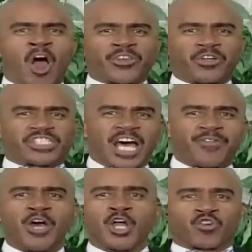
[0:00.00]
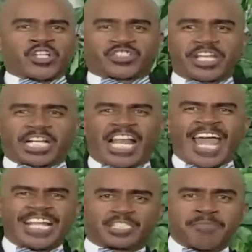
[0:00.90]
call yourself Christian
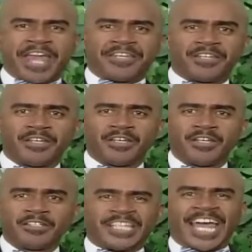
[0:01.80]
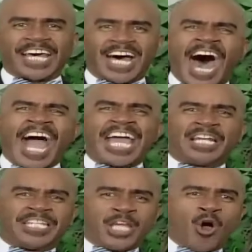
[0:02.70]
Klansmen that
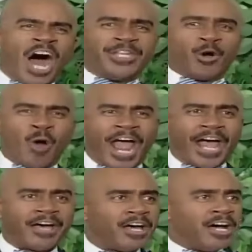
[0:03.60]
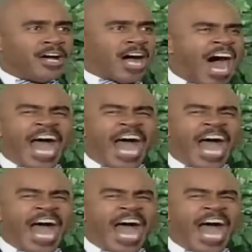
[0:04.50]
hide under your underwear, Amen.